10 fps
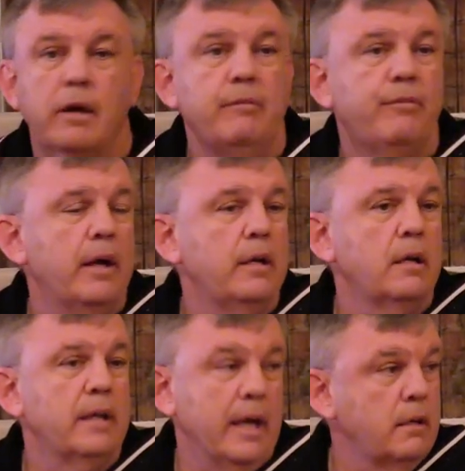Great
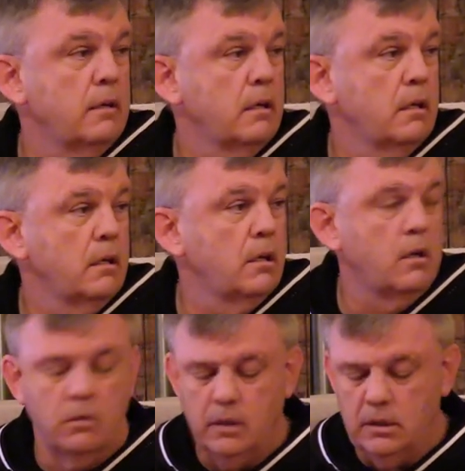fight again, you
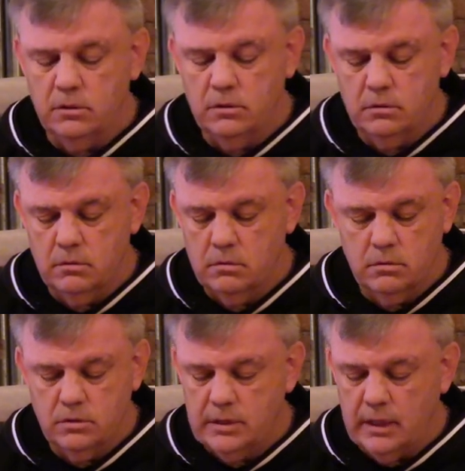know, and,
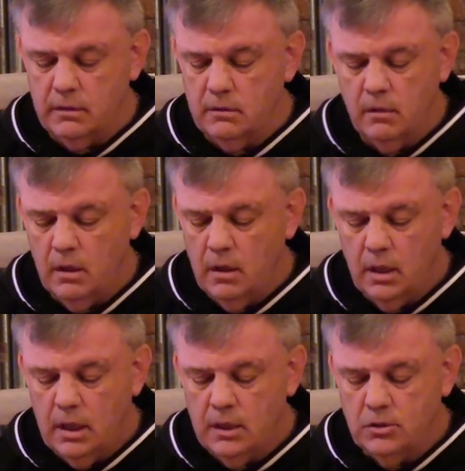st-
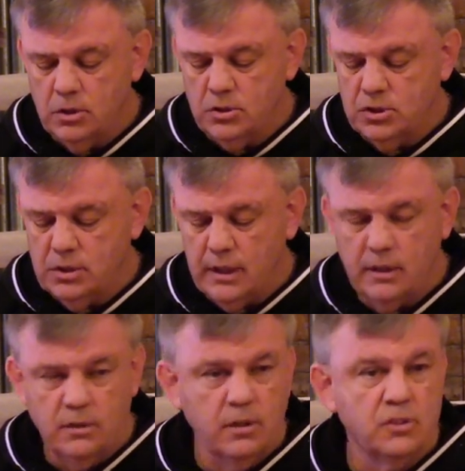and just
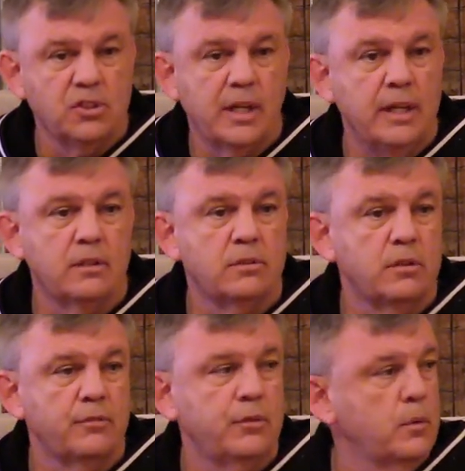staying to the
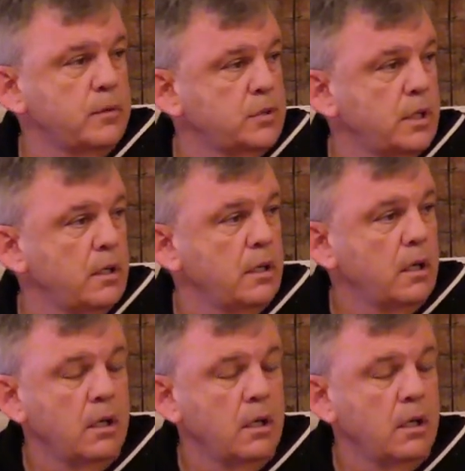standards of UFC.